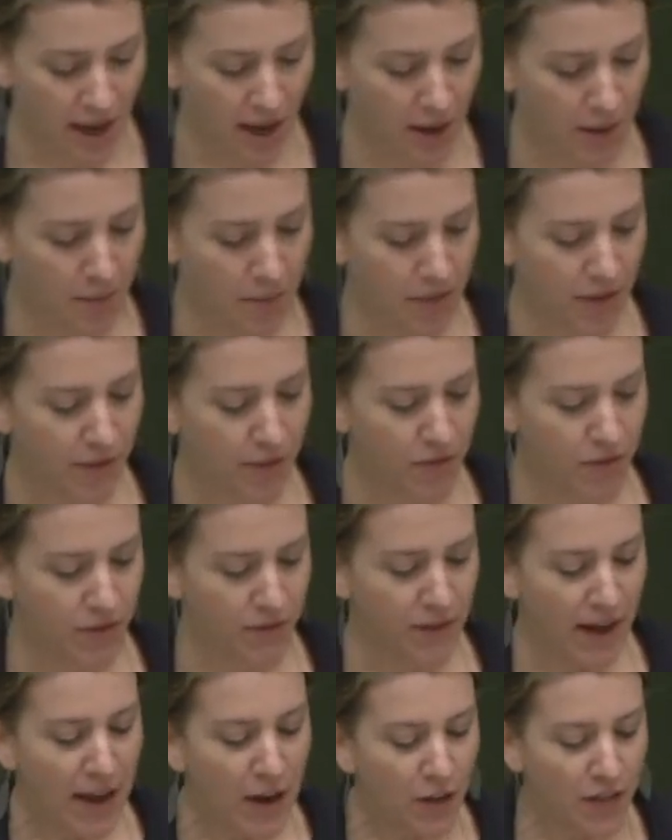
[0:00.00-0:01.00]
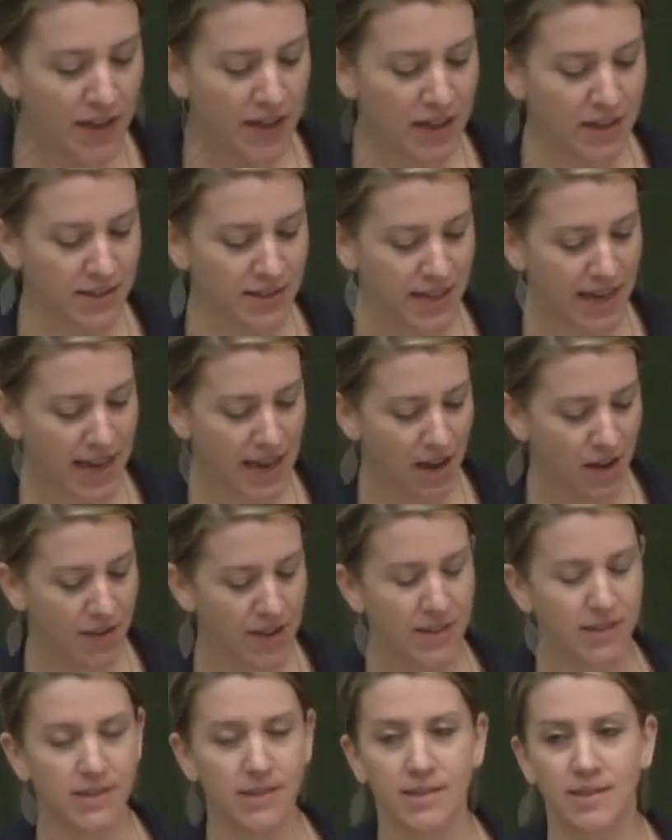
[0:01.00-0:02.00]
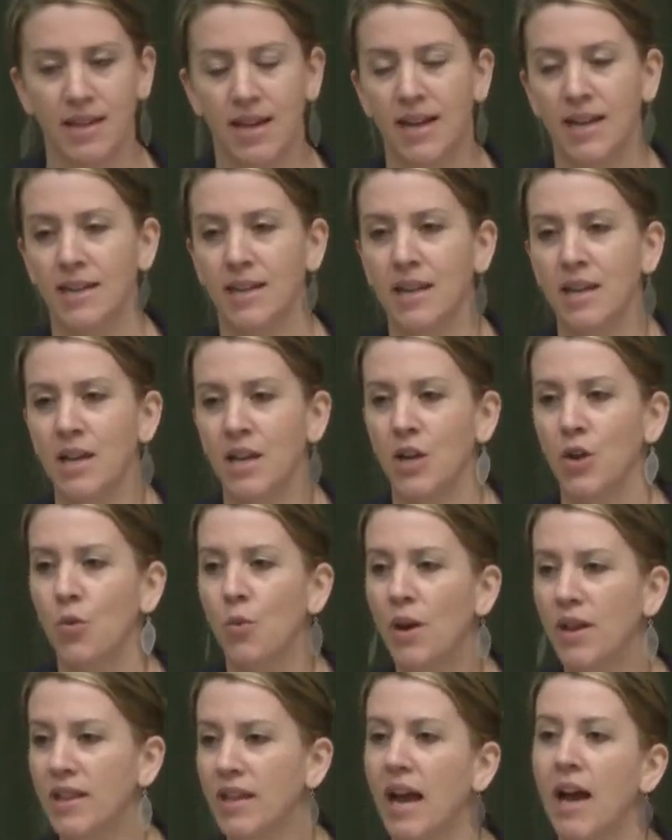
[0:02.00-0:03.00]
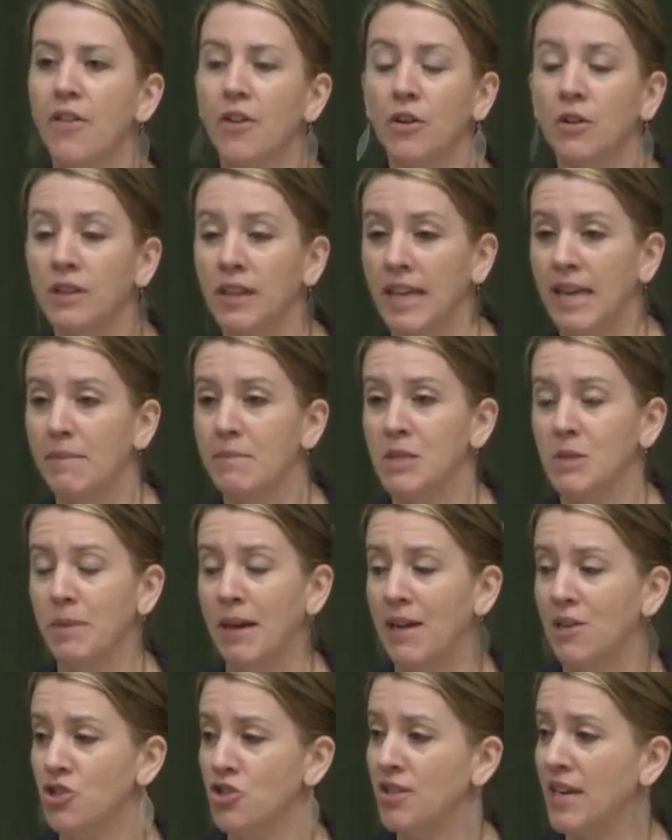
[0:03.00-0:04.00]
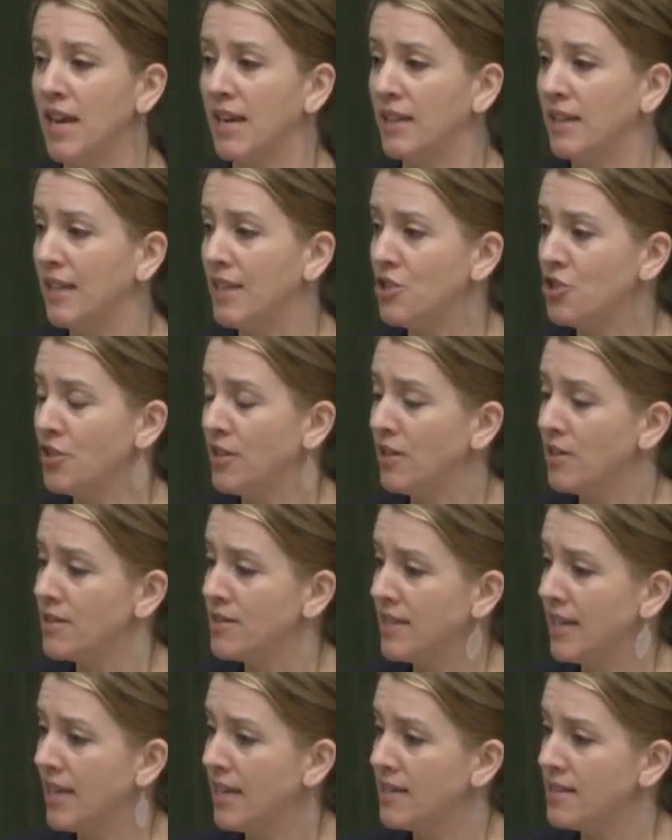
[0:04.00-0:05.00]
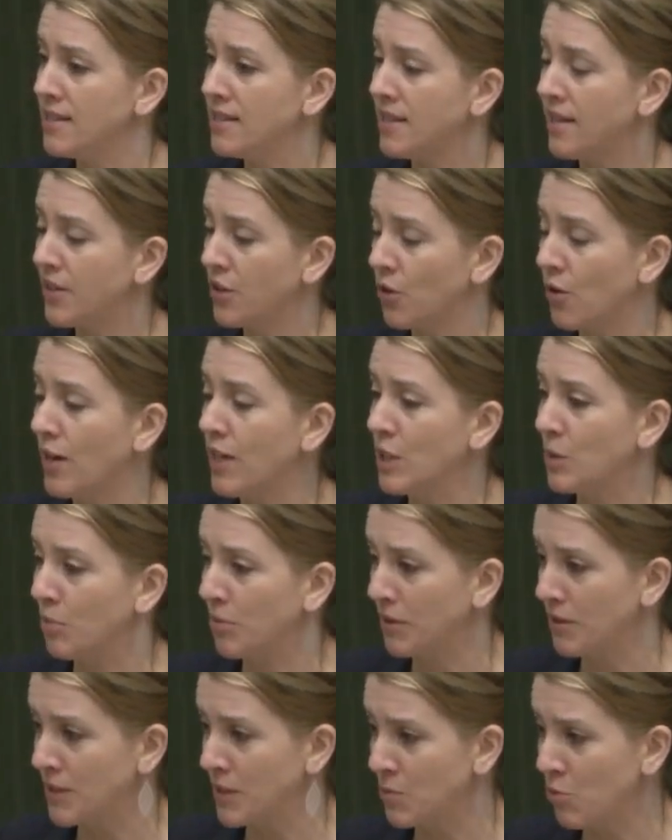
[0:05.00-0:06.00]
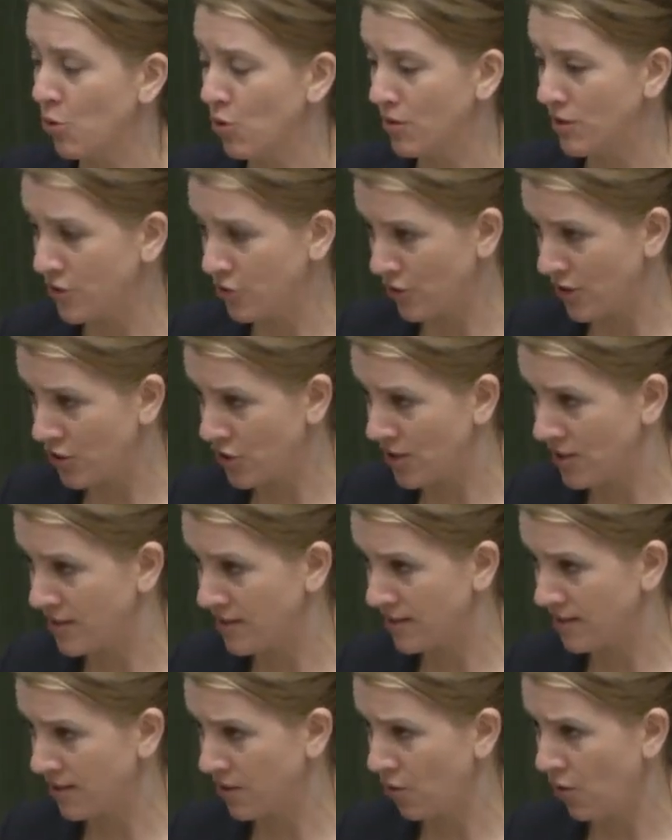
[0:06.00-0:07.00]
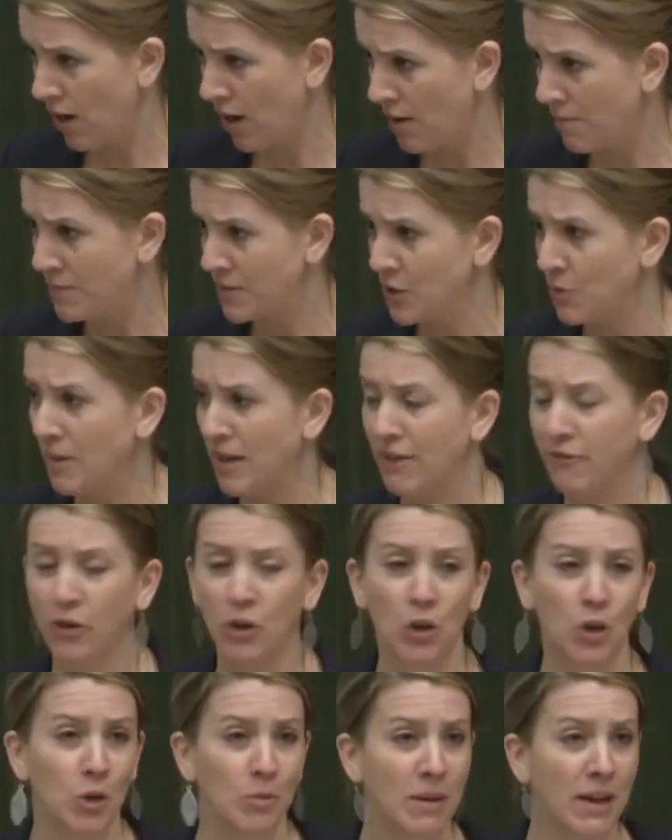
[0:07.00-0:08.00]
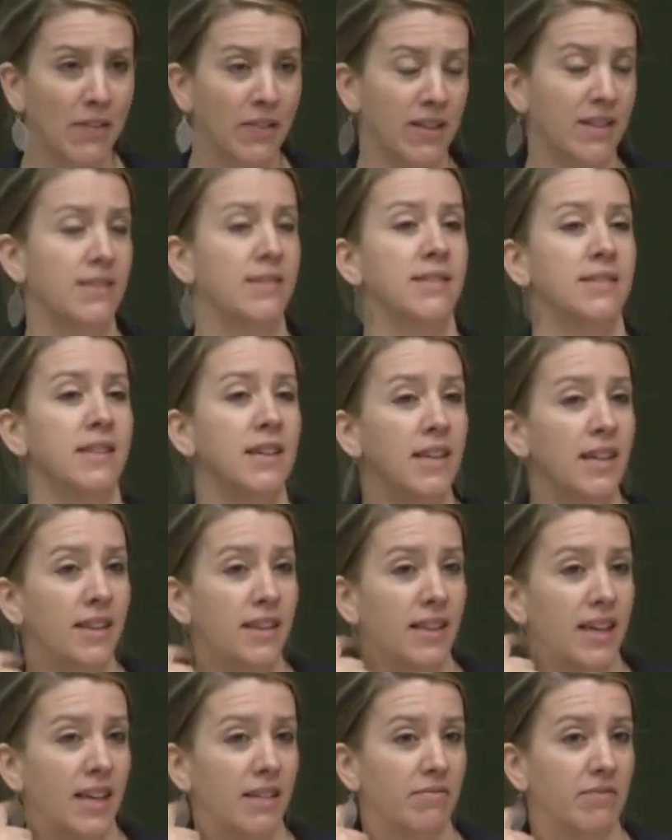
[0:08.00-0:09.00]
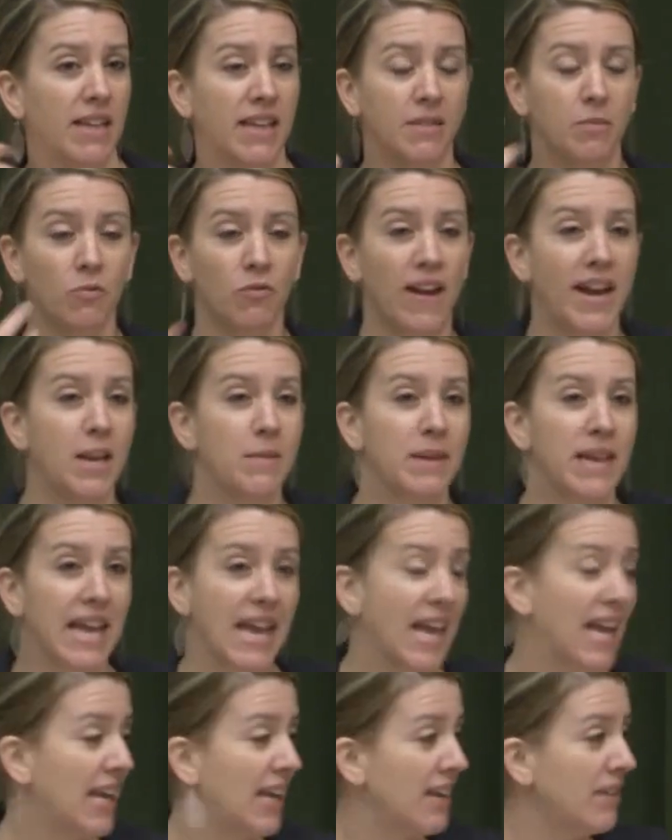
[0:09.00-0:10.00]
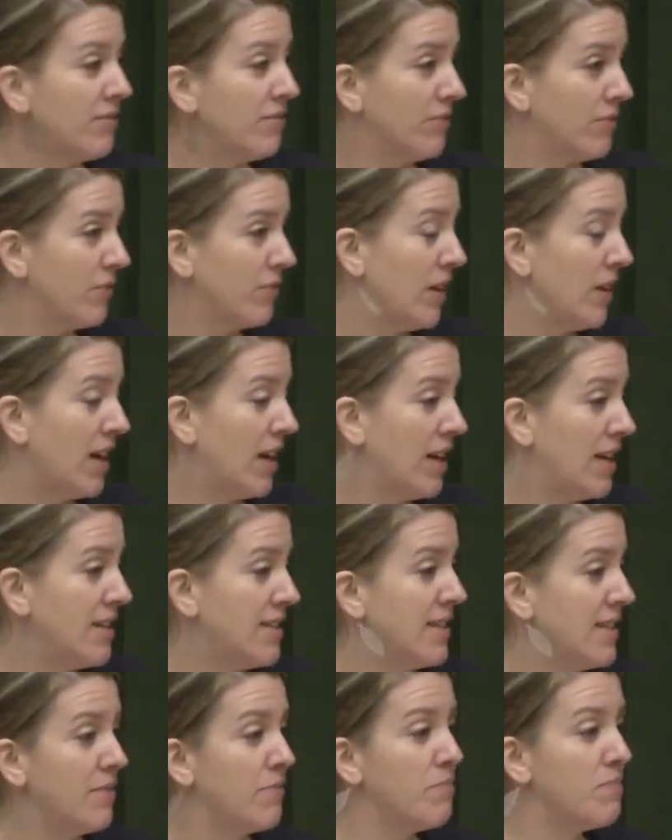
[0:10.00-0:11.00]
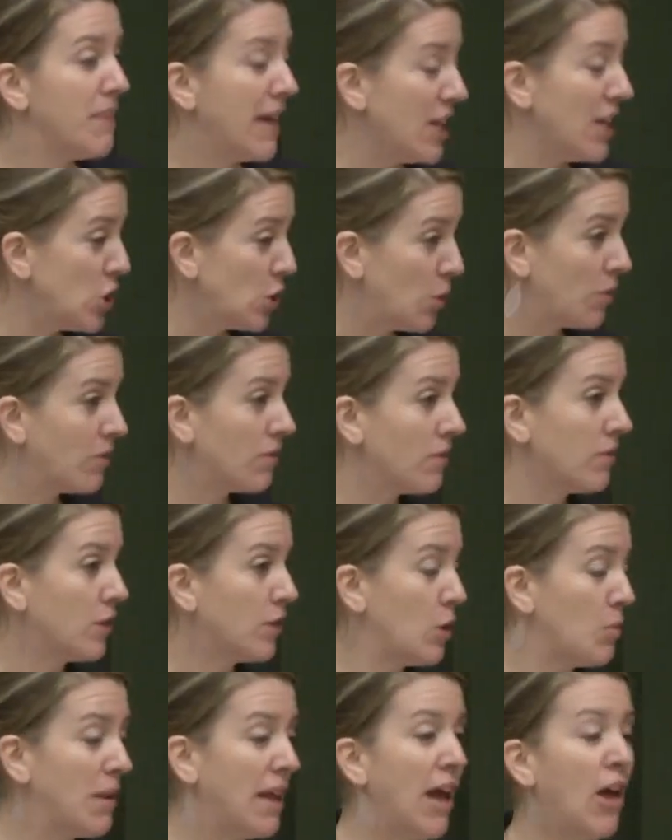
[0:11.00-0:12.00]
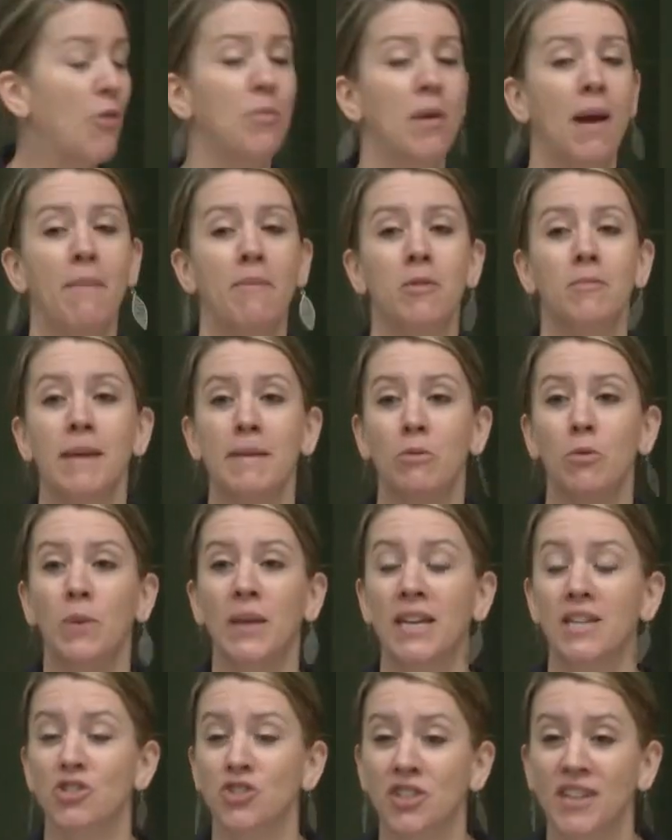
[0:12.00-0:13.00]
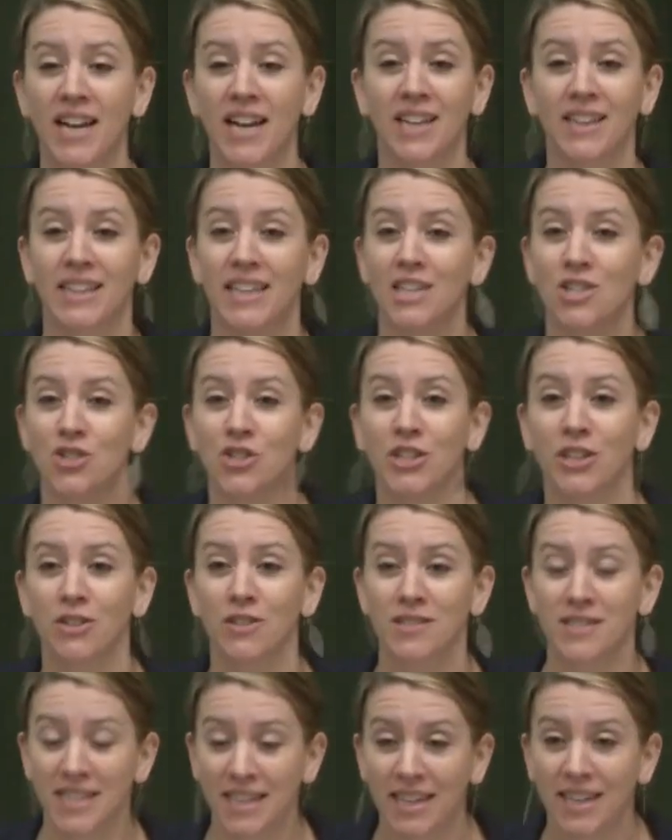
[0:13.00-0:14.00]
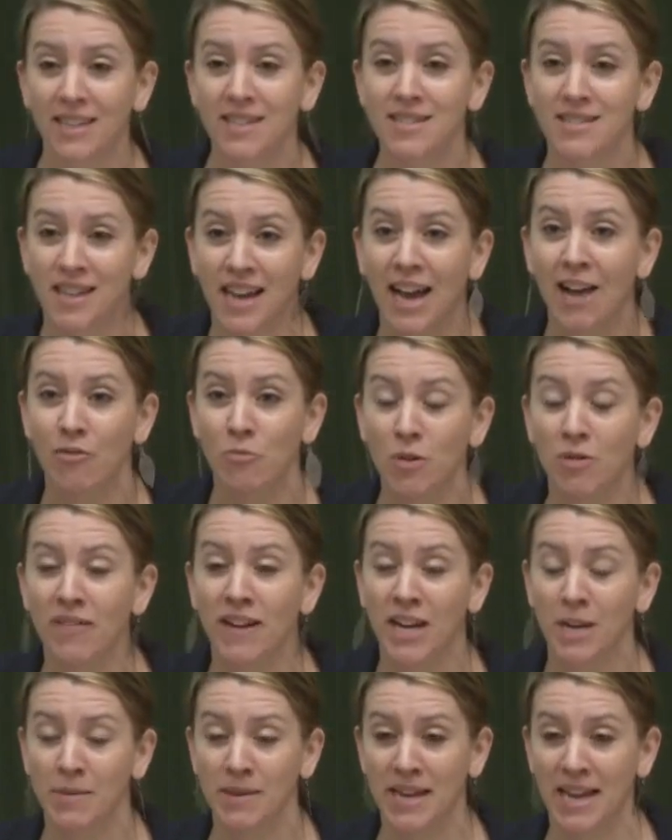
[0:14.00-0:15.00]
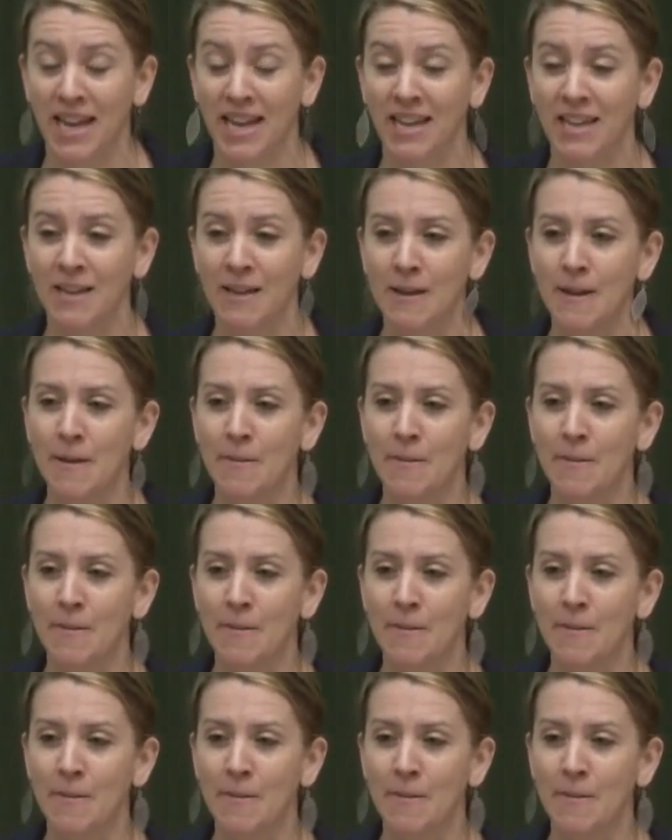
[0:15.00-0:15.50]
Um, the, the final thing I'll say on this is that you know, one of the other claims about genetically engineered seeds is that they're going to produce more nutritious crops. You might have heard about this, that like vitamin A uh, is a major global health problem. Maybe we can genetically engineered seeds to have more vitamin A.